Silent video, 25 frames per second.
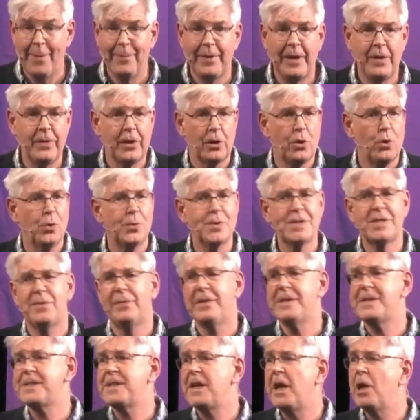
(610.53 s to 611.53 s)
In the course of
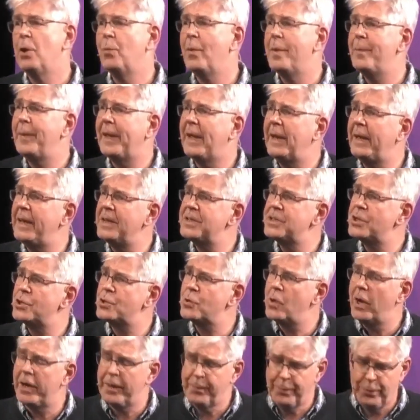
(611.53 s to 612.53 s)
this year, we're beginning to
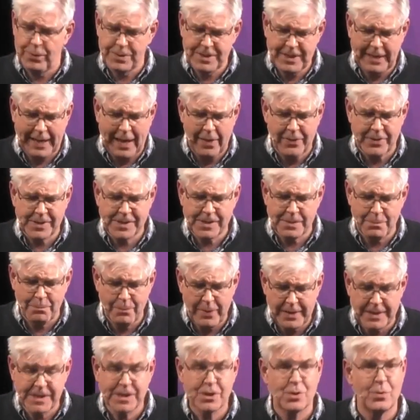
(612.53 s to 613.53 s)
try to put together some
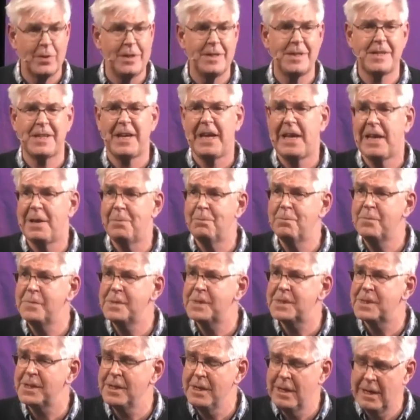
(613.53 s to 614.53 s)
ministry
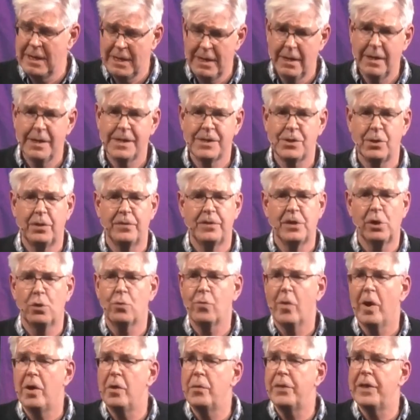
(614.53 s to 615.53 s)
teams, sort of to
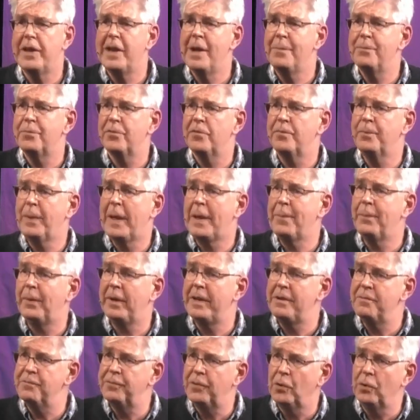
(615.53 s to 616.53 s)
grow the number of
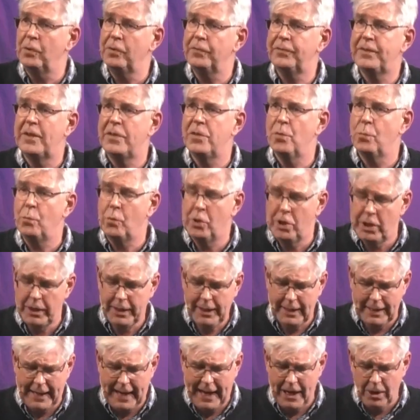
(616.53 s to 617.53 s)
people involved in the
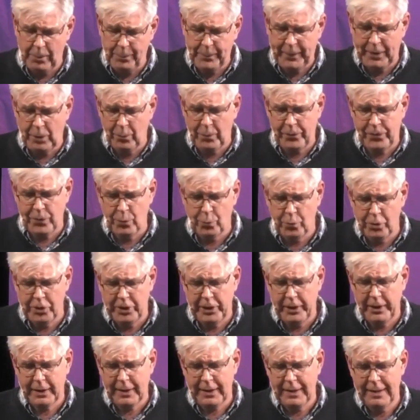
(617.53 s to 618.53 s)
work and helping with the
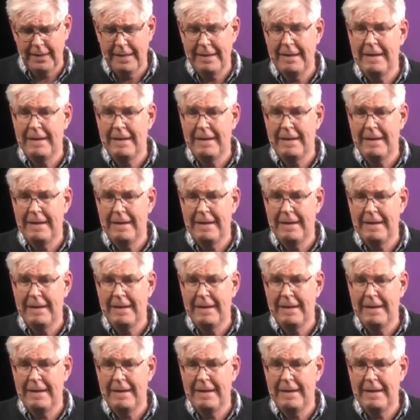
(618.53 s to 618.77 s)
work.